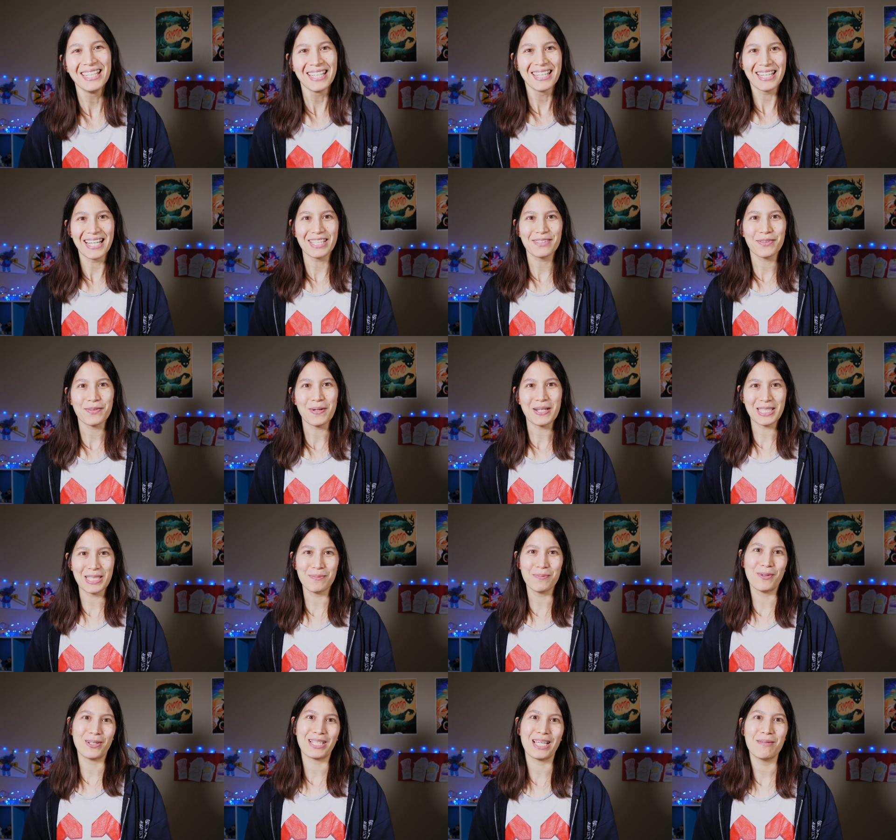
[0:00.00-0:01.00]
Thanks for
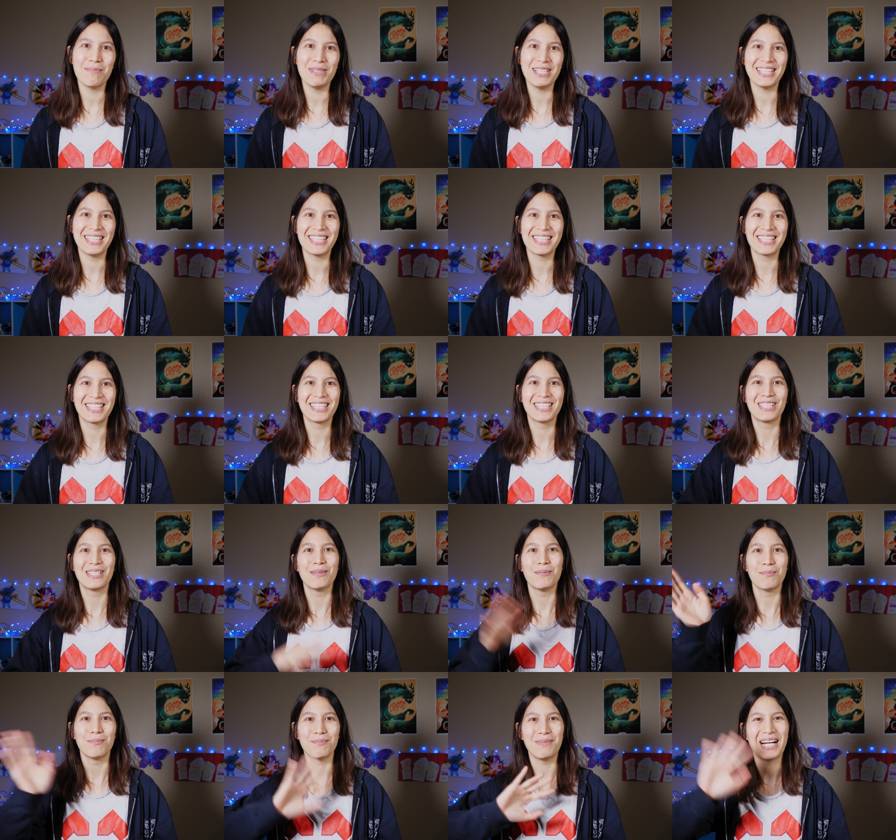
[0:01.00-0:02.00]
watching Board Game Blitz.
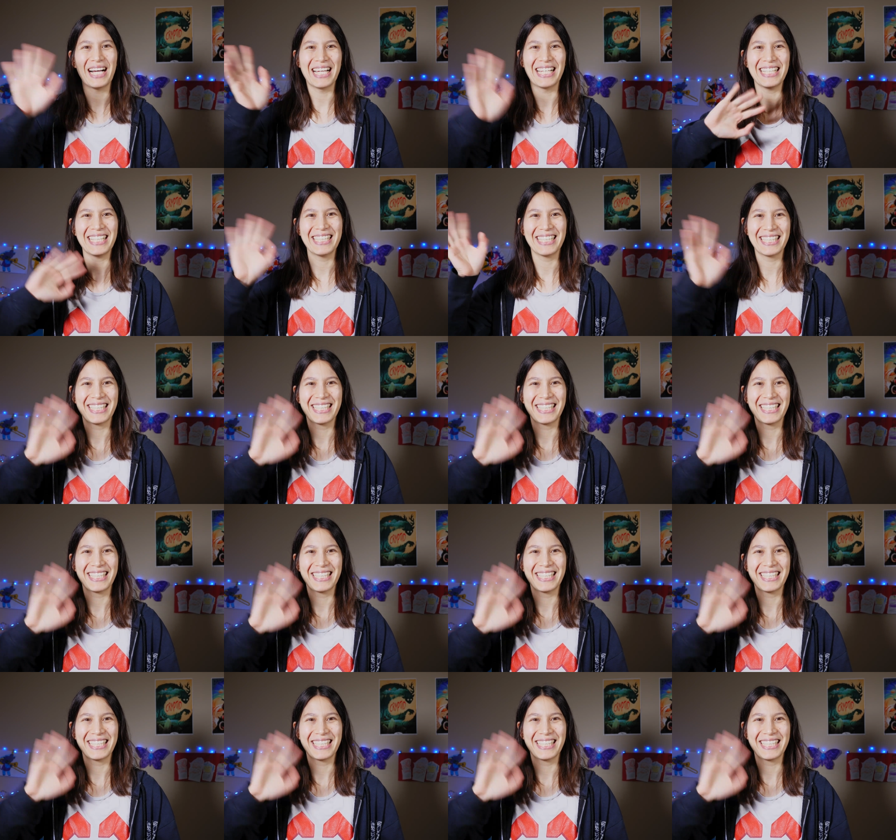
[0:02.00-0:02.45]
Bye.